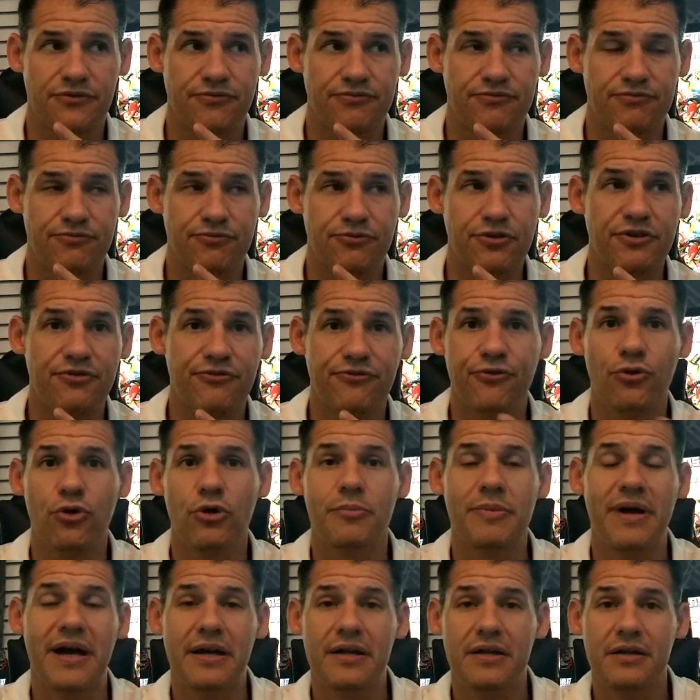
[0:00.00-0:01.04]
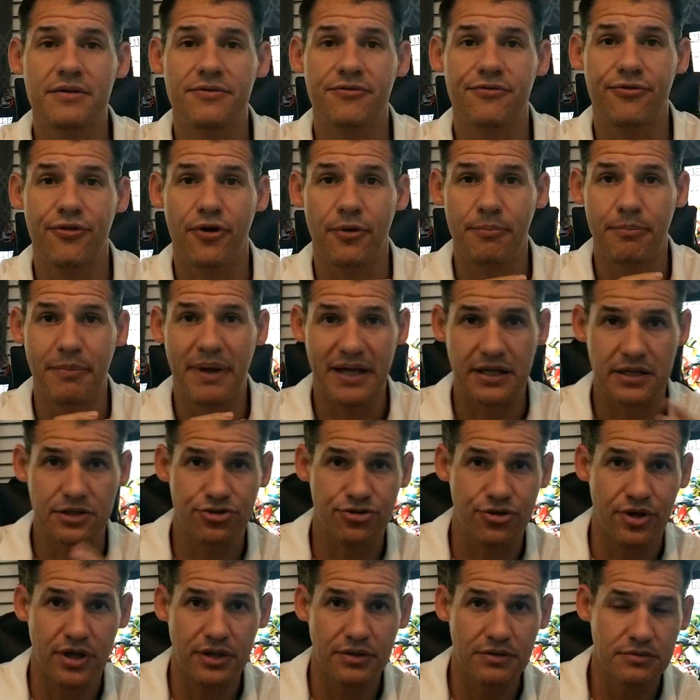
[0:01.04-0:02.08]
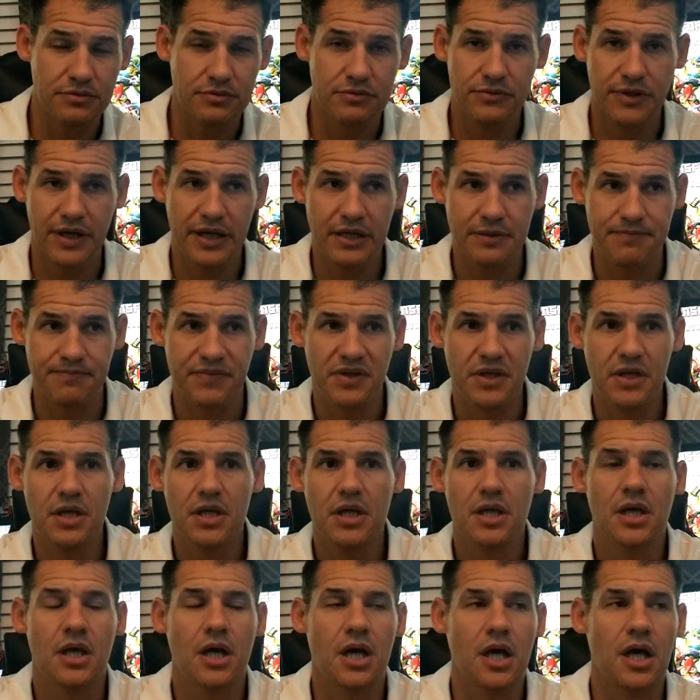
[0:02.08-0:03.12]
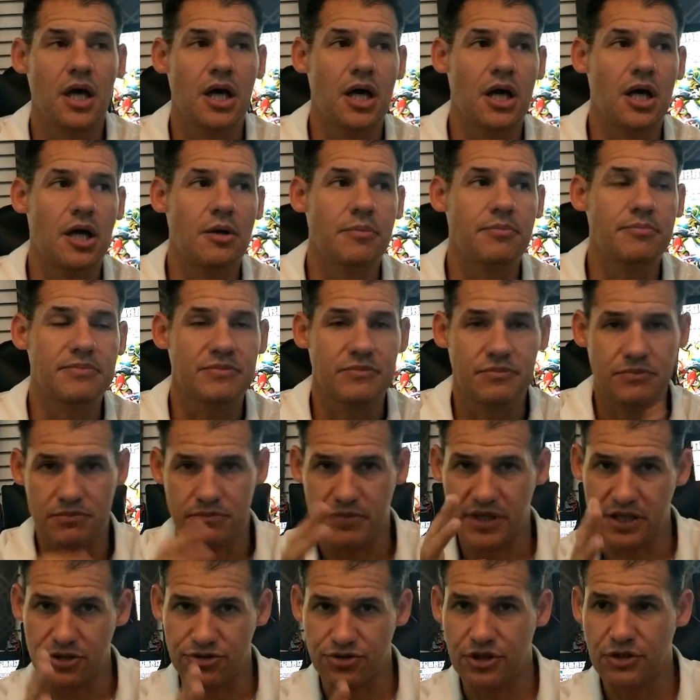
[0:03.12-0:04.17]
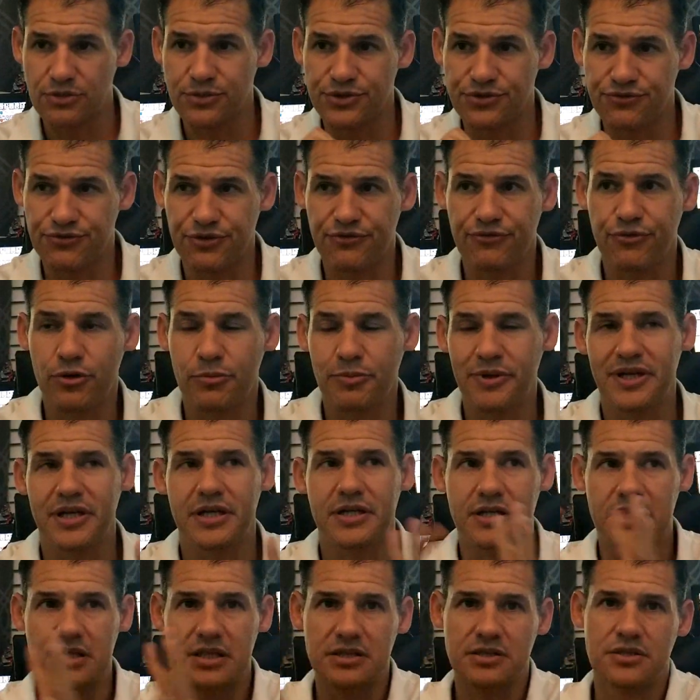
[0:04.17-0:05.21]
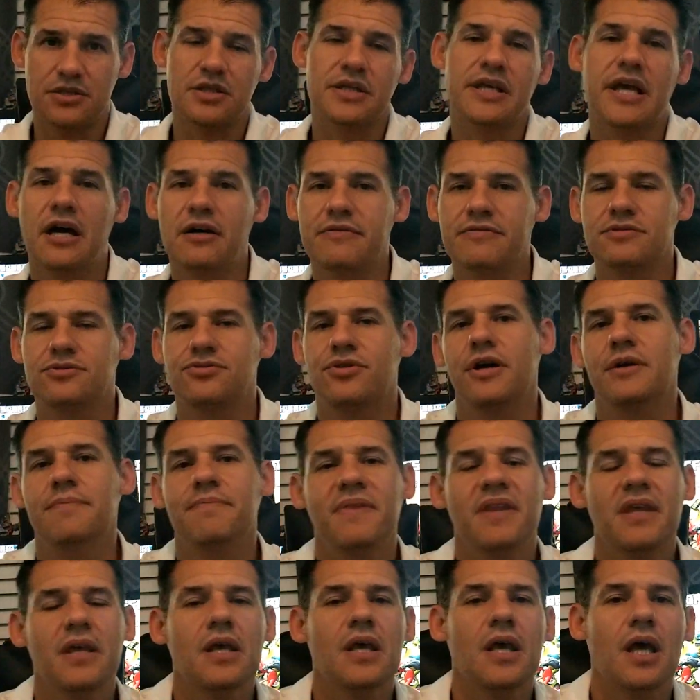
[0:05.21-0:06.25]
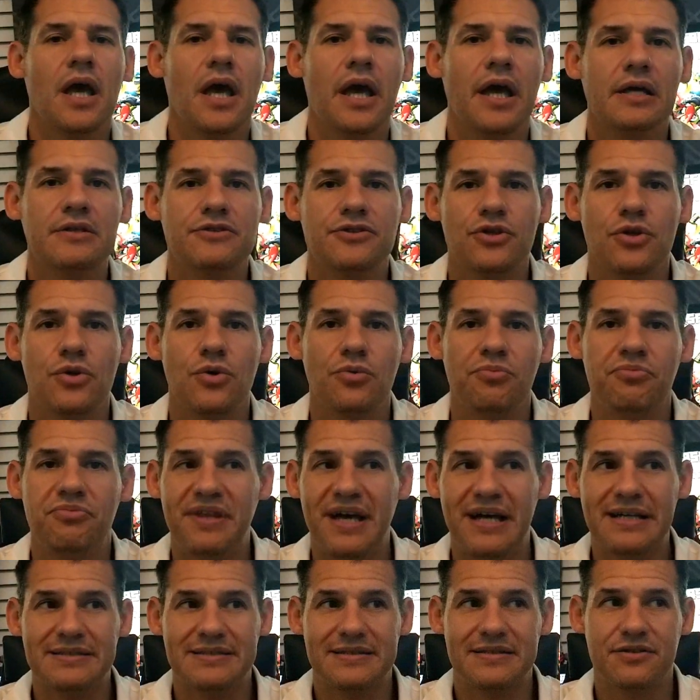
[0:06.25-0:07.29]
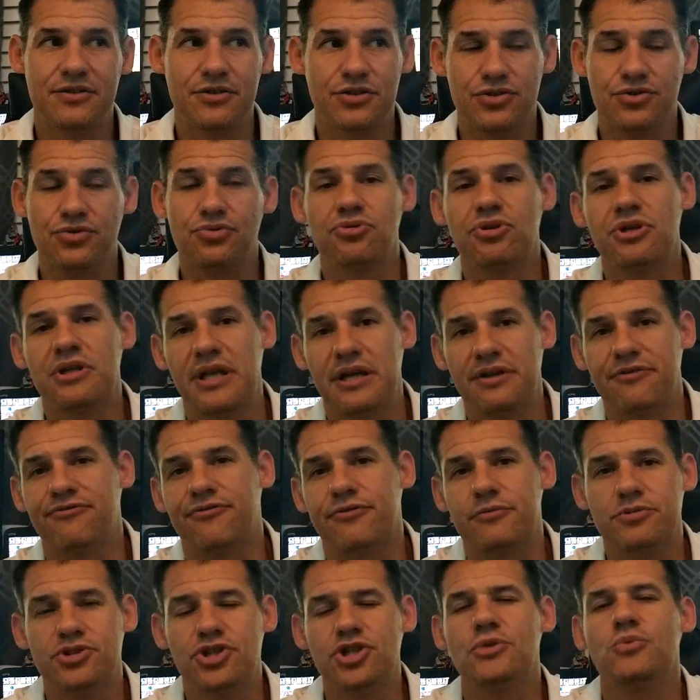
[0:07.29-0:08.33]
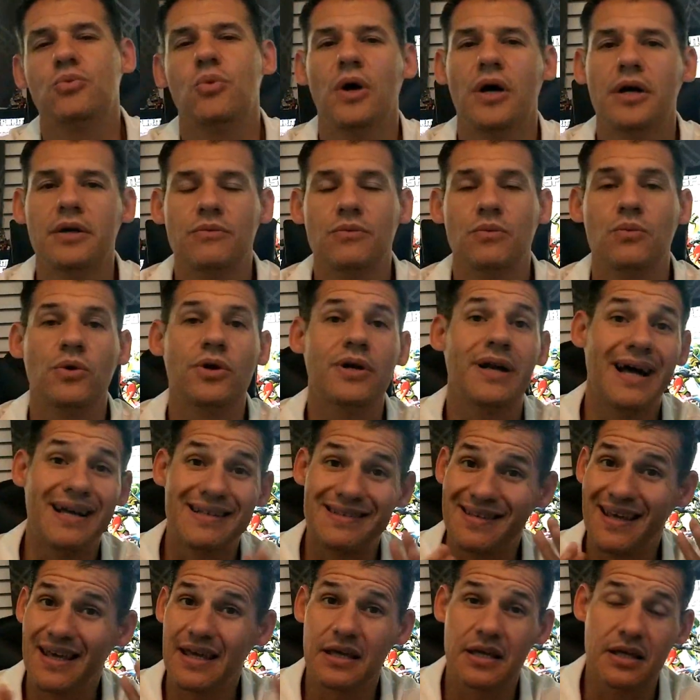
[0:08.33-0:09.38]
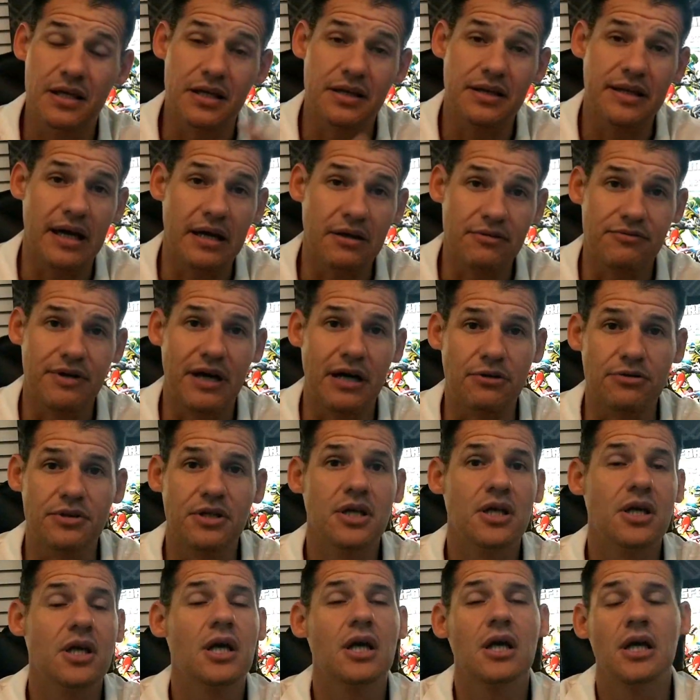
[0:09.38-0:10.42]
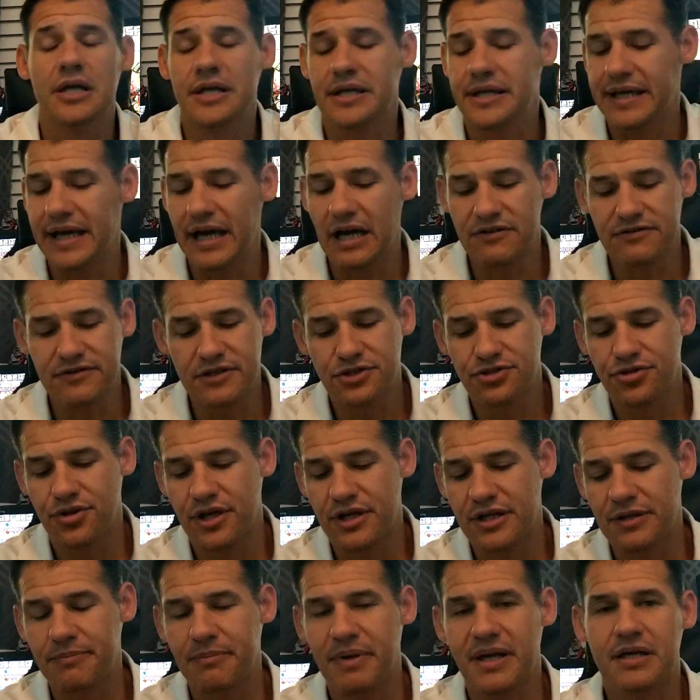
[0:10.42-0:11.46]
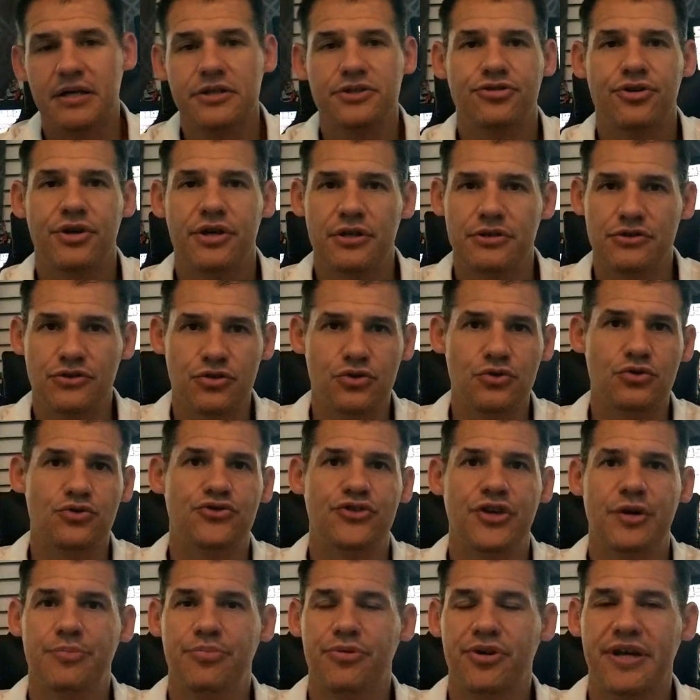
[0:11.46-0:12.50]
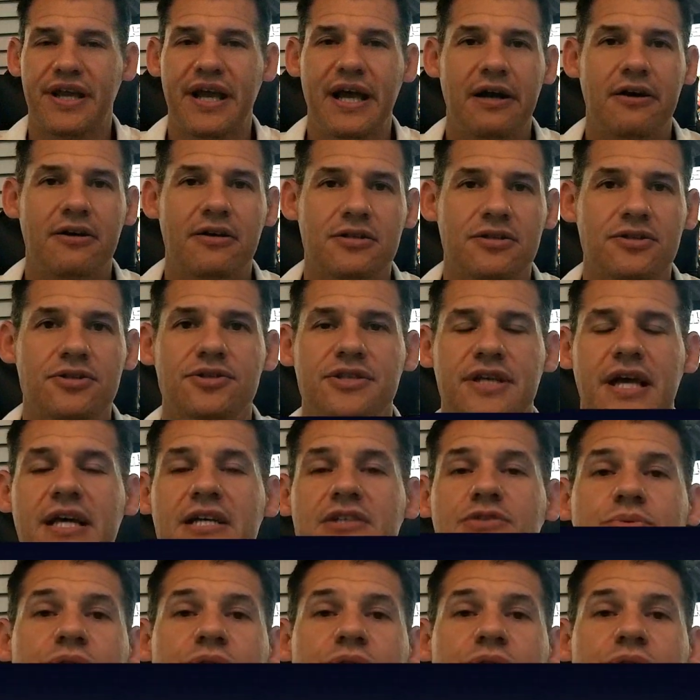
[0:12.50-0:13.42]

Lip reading: reformatted from Megatron, right? Megatron was reformatted into Galvatron, and so that's the storyline from G1. We're not taking it that route. Galvatron and Megatron are 2 separate characters. As we